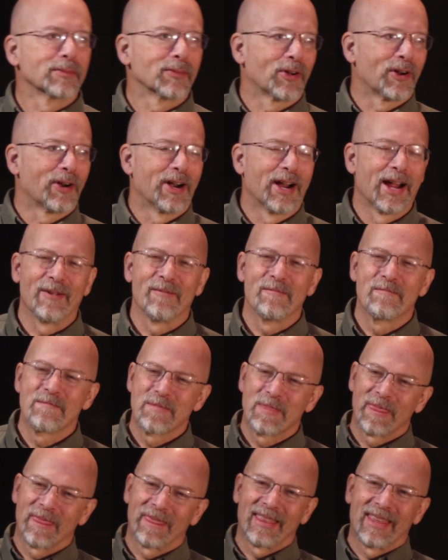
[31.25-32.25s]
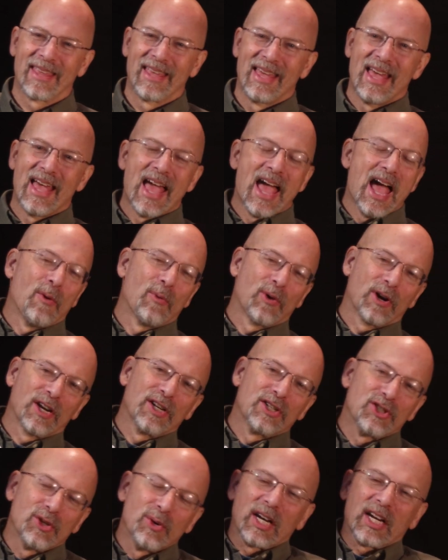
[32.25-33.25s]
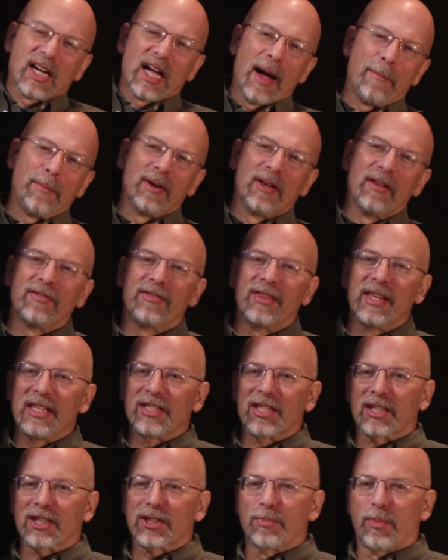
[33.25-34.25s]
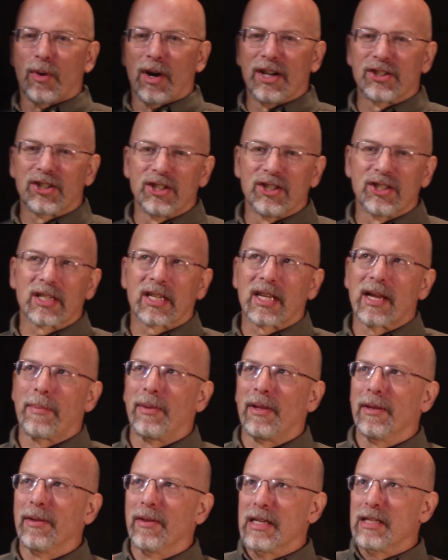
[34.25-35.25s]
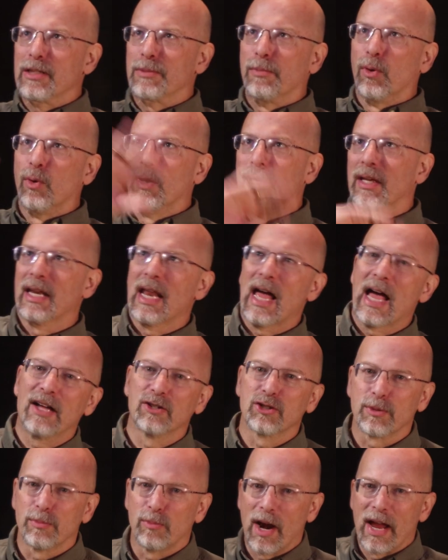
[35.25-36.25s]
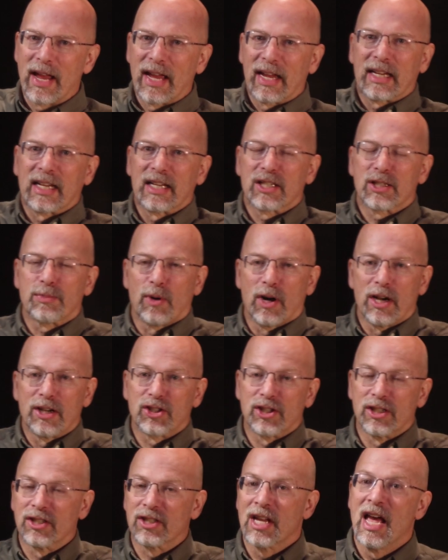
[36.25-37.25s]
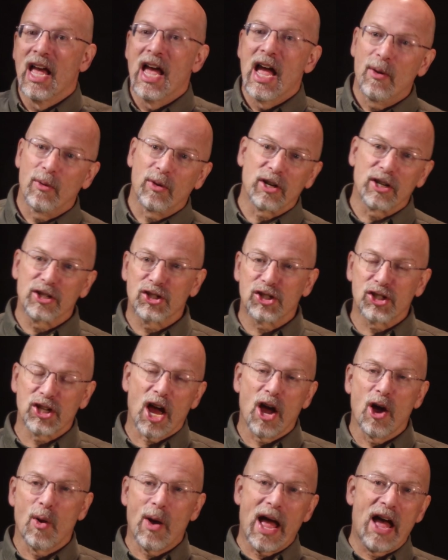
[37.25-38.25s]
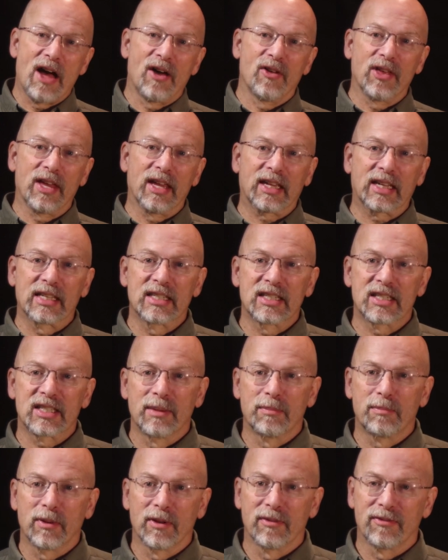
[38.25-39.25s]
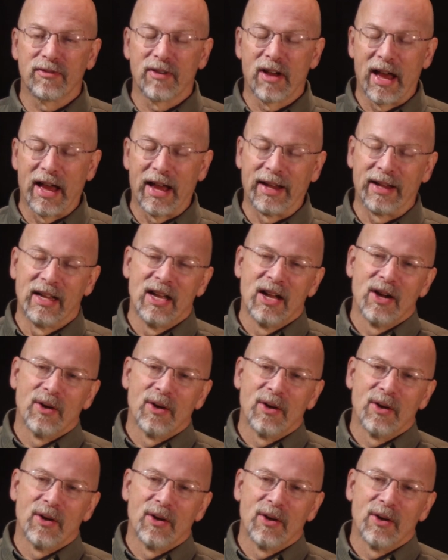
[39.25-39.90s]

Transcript: All right. And we're going to do a couple of these expressions, a couple of these Boolean algebraic expressions, and we're going to show how they can simplify.